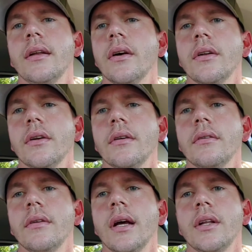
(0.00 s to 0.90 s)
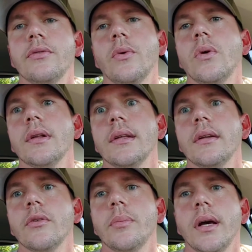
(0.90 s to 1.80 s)
to 194 at the end
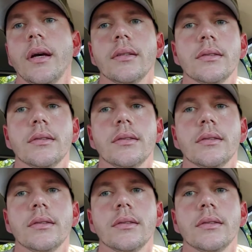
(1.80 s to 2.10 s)
of a pass.